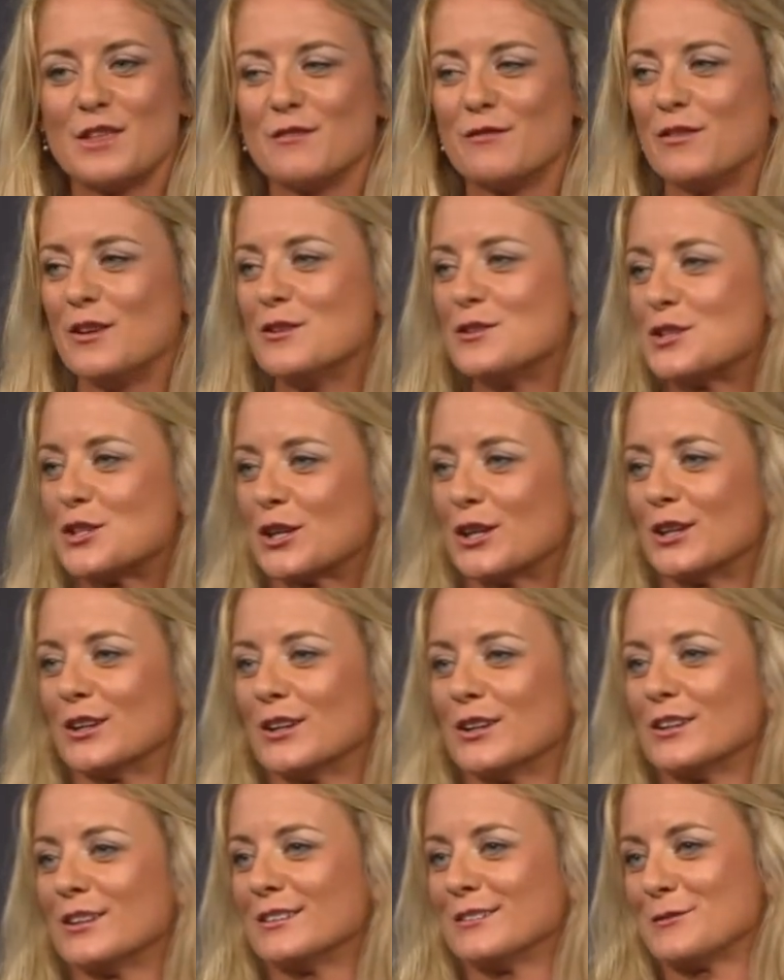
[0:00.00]
The
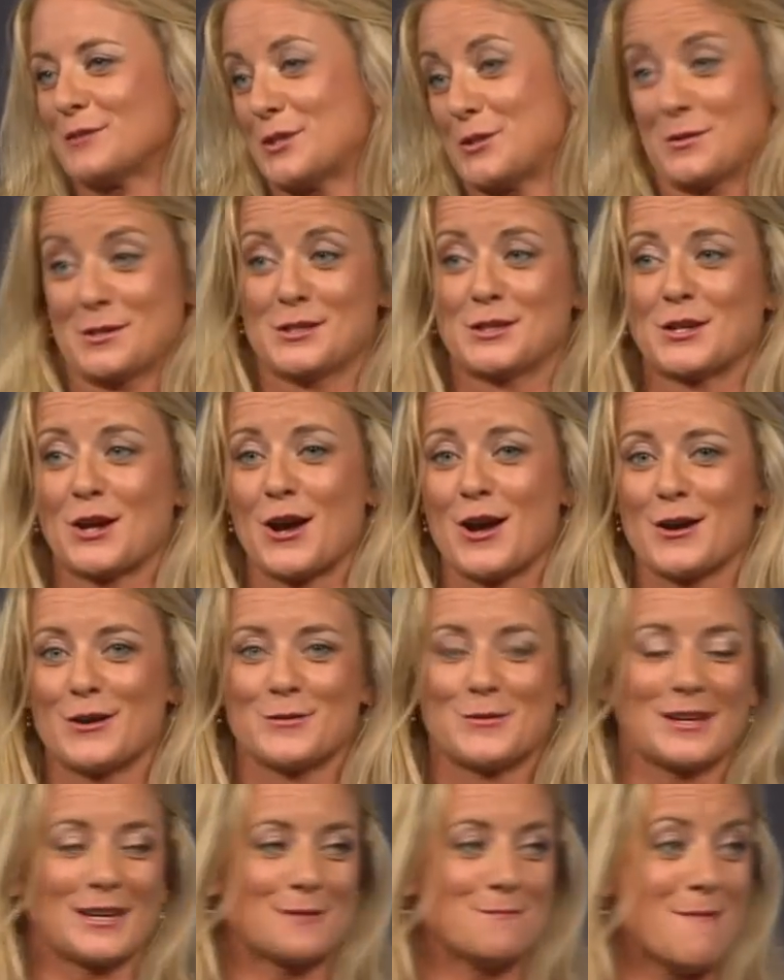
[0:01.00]
future, which we
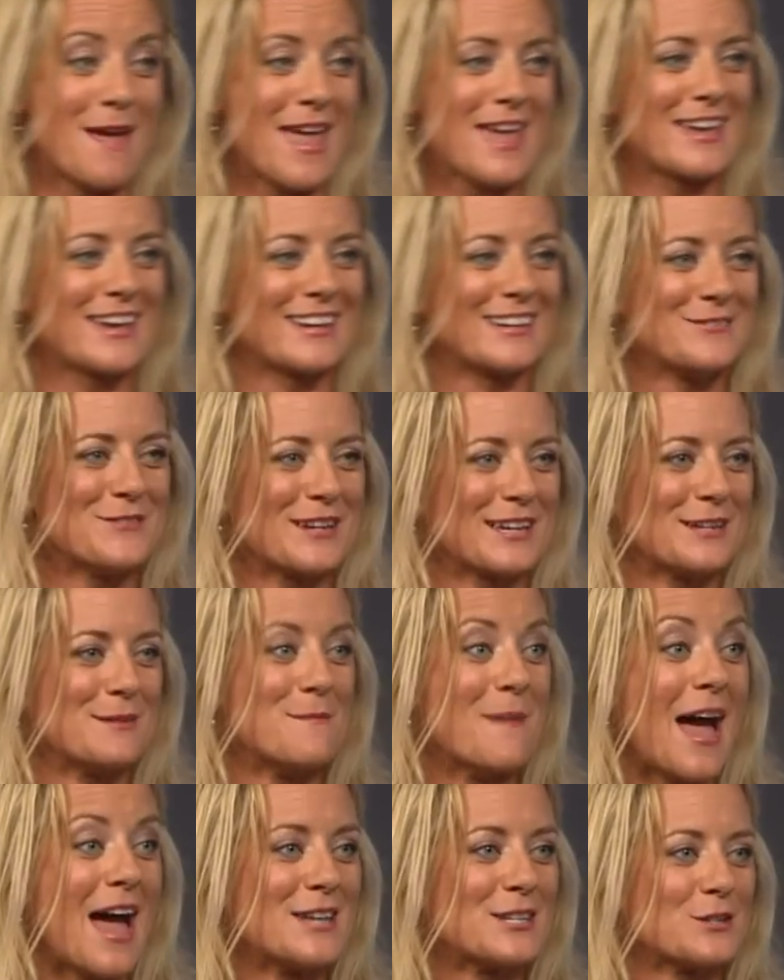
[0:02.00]
saw, we can make, we can
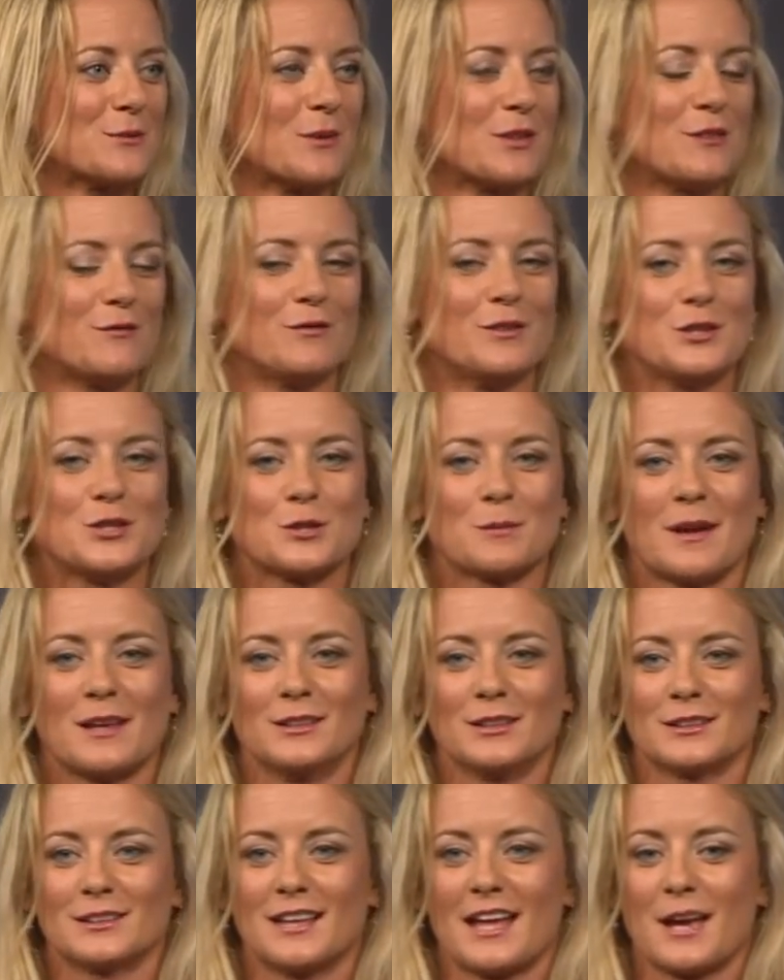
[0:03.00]
imagine what the future
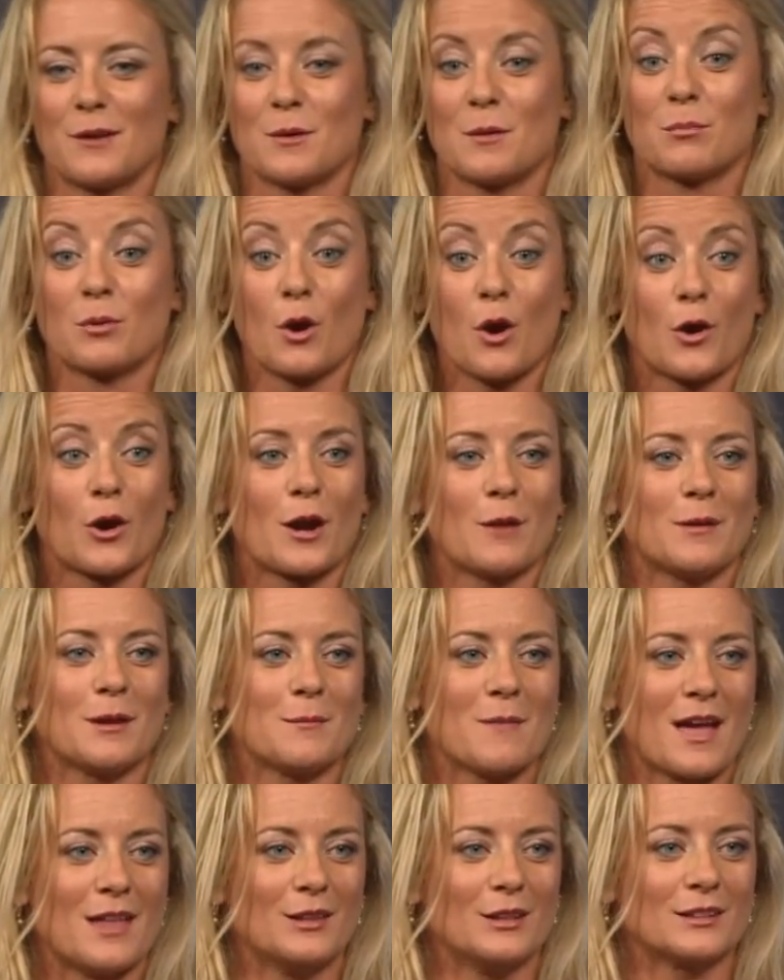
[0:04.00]
might look like, what
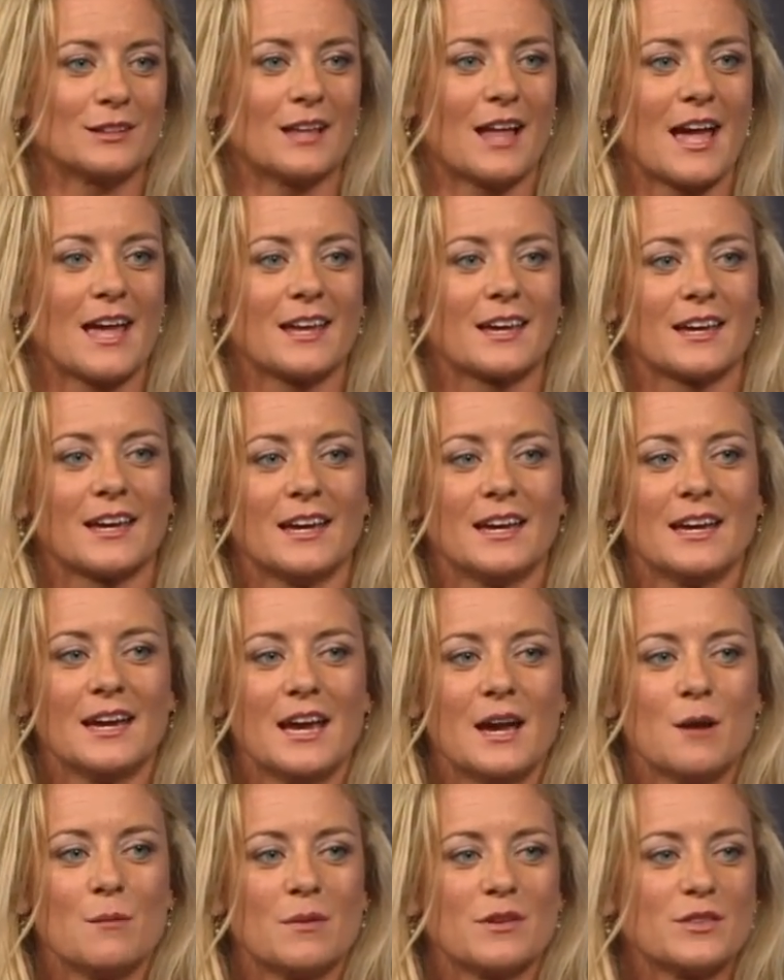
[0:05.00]
programming might look like.
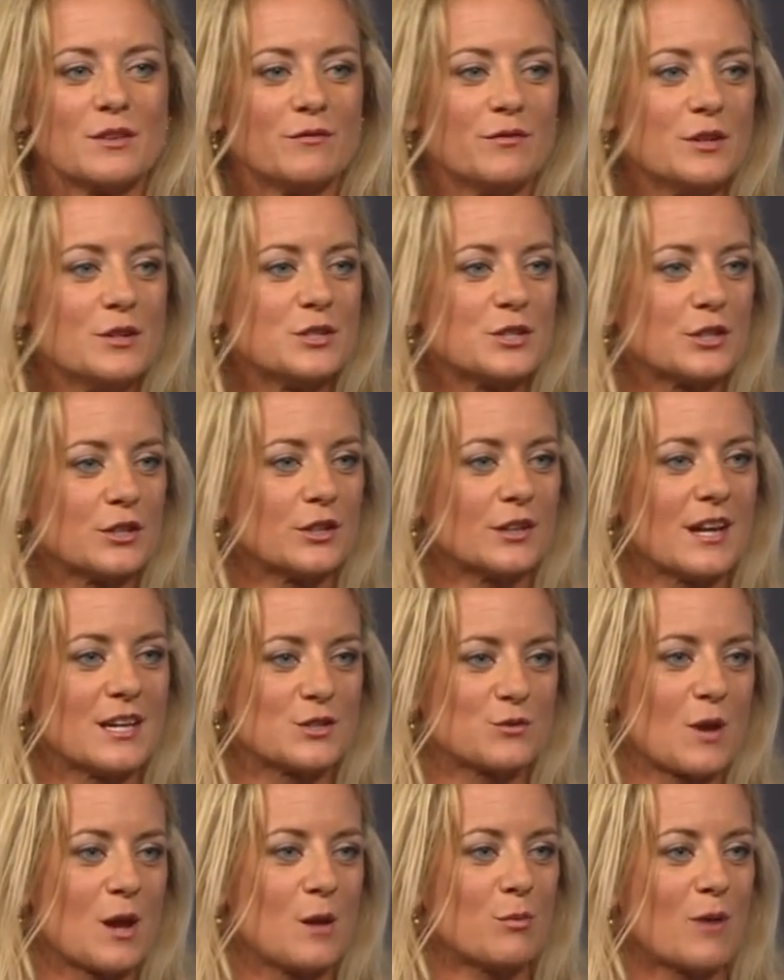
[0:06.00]
But the future,
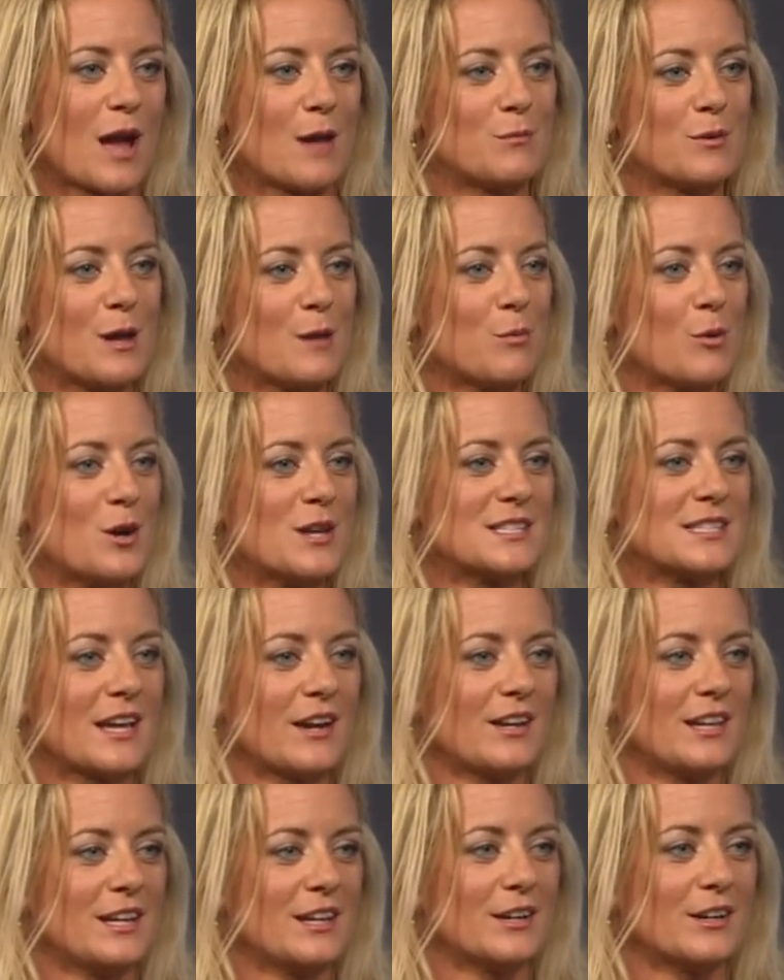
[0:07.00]
as Ray Bradbury points
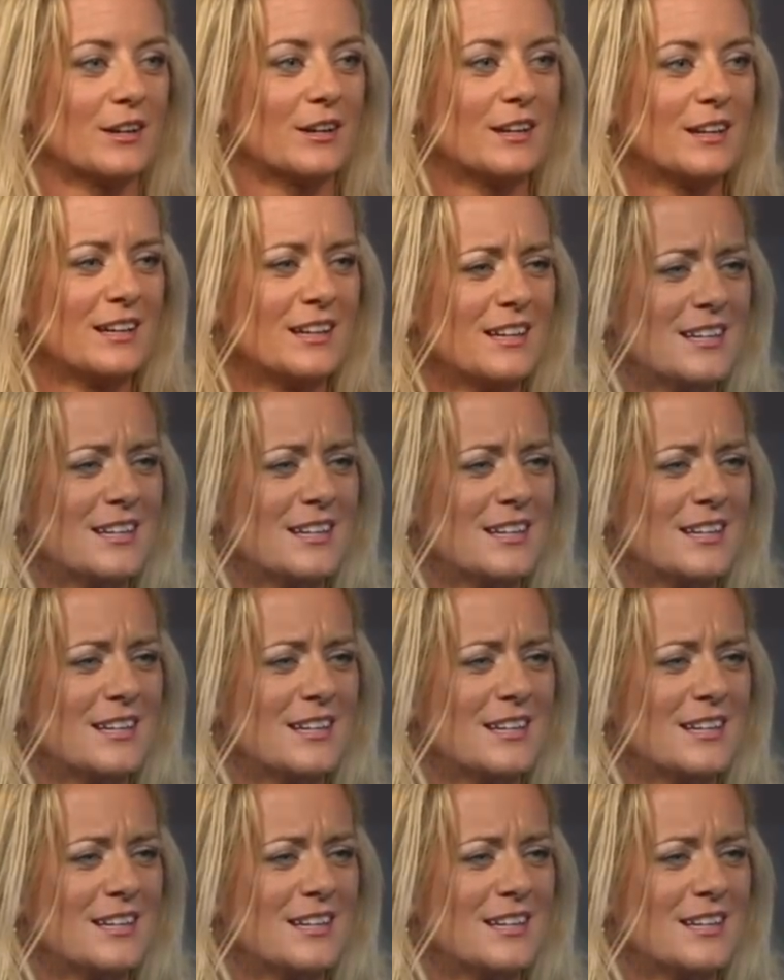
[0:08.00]
out here,